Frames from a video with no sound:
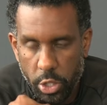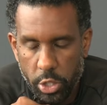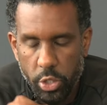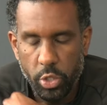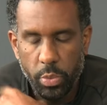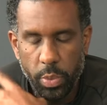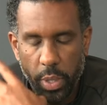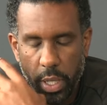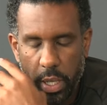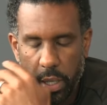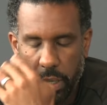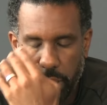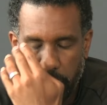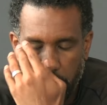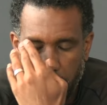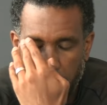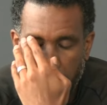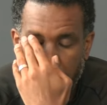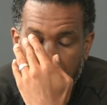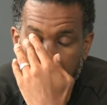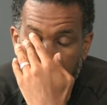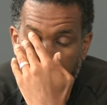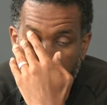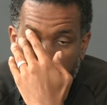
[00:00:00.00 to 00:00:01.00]
Just to be clear. Yes.
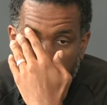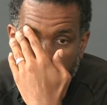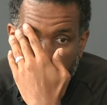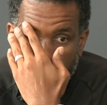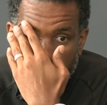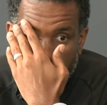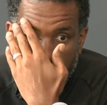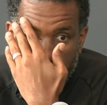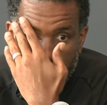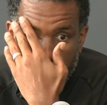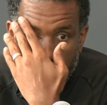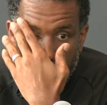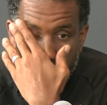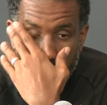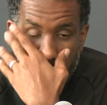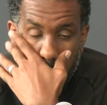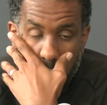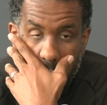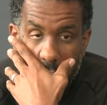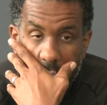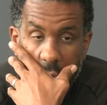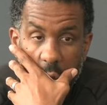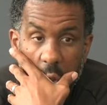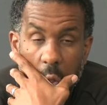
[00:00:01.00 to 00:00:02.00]

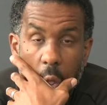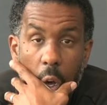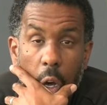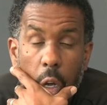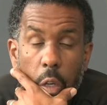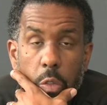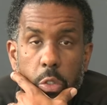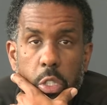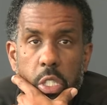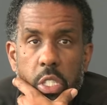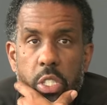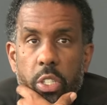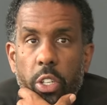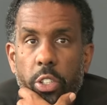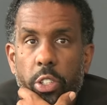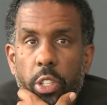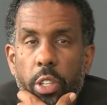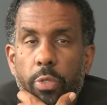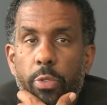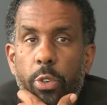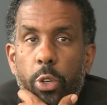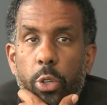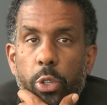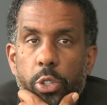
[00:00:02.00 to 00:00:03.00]
No, this is not
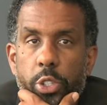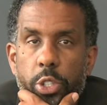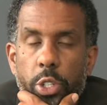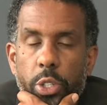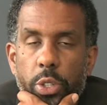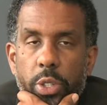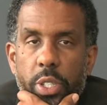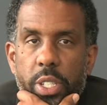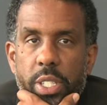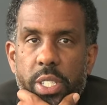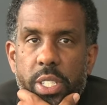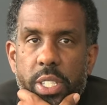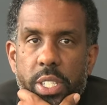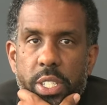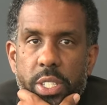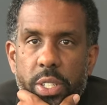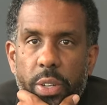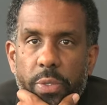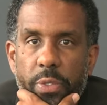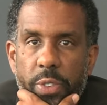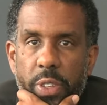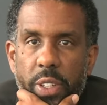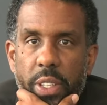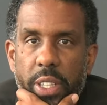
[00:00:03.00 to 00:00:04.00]
an evolution. This is
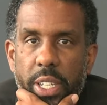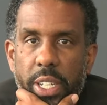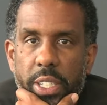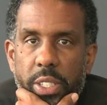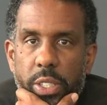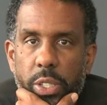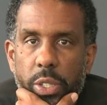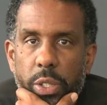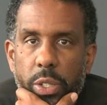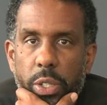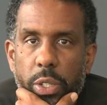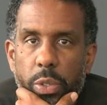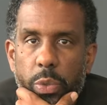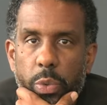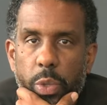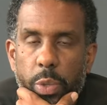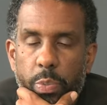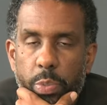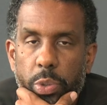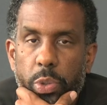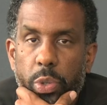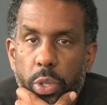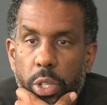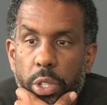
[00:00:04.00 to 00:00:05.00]
something that
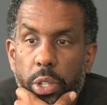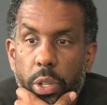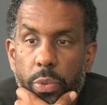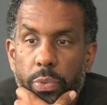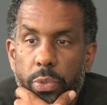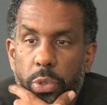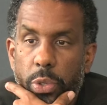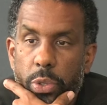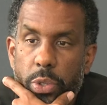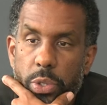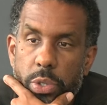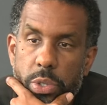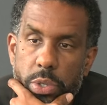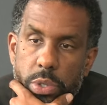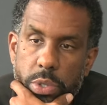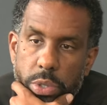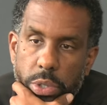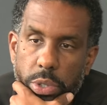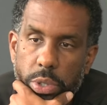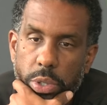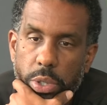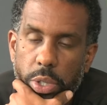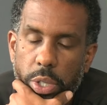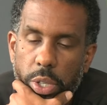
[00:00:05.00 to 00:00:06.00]
we put a lot of
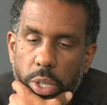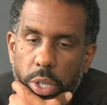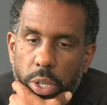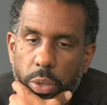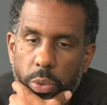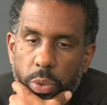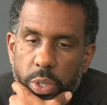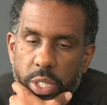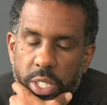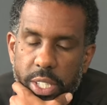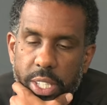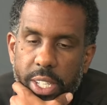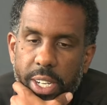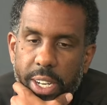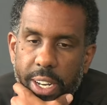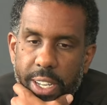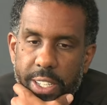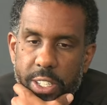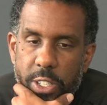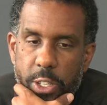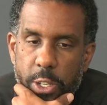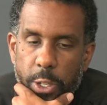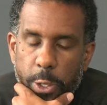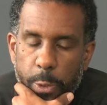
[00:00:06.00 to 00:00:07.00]
focus. We did it
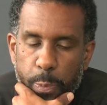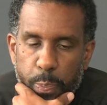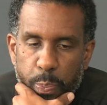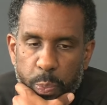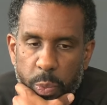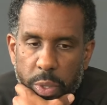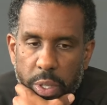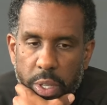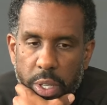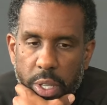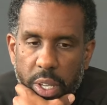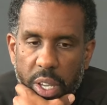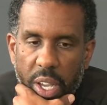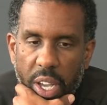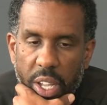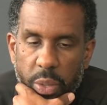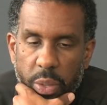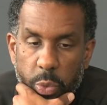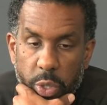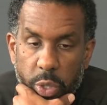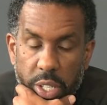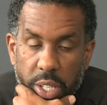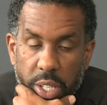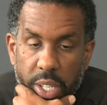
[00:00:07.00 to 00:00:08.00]
last year.
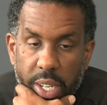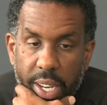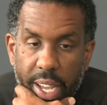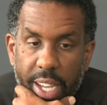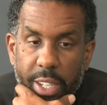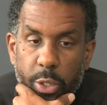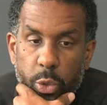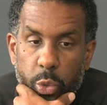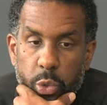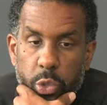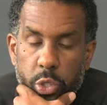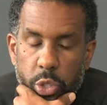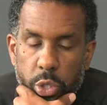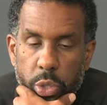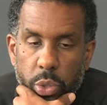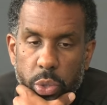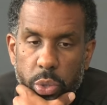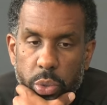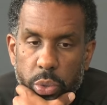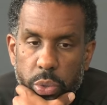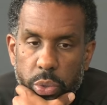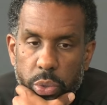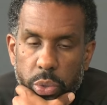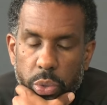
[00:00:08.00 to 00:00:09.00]
And we like to
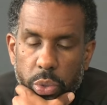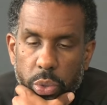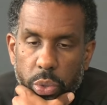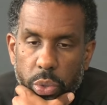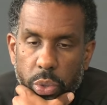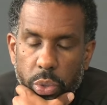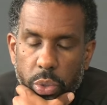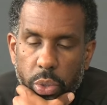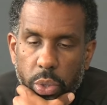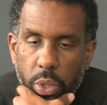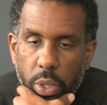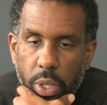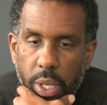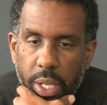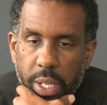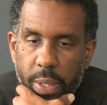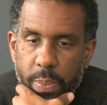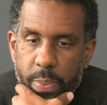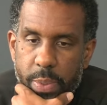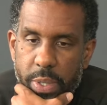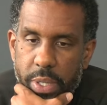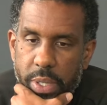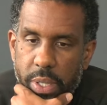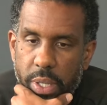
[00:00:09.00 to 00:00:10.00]
show, you know,
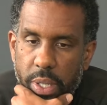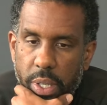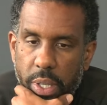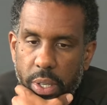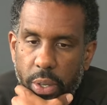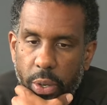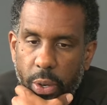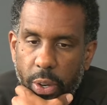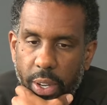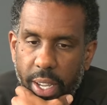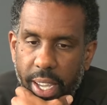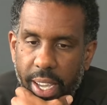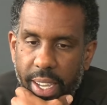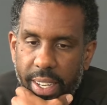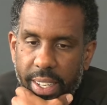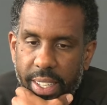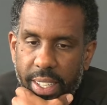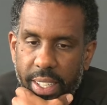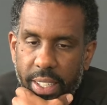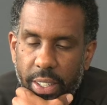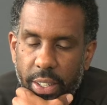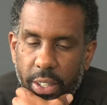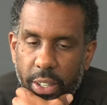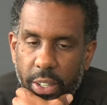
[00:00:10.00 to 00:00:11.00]
clips
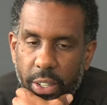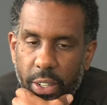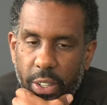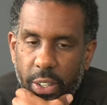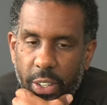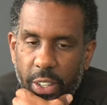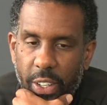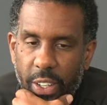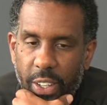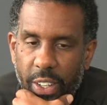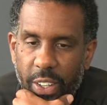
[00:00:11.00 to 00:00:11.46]
regarding